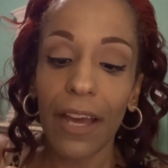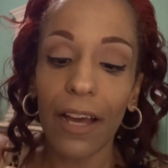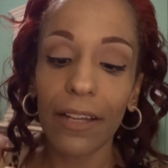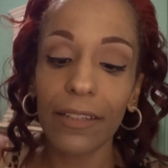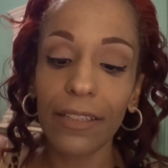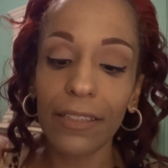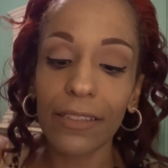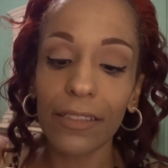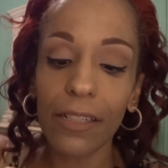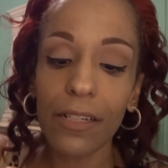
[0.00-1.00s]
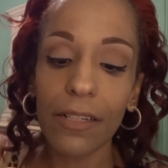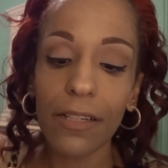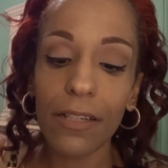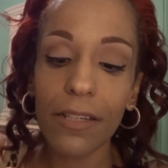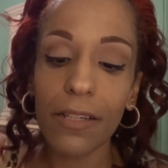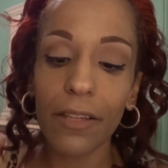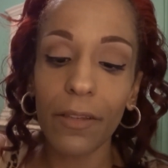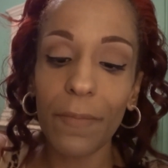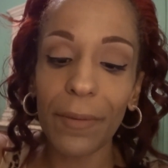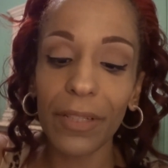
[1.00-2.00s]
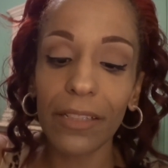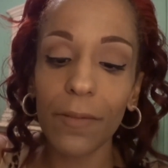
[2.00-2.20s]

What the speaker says: and this is the Maybelline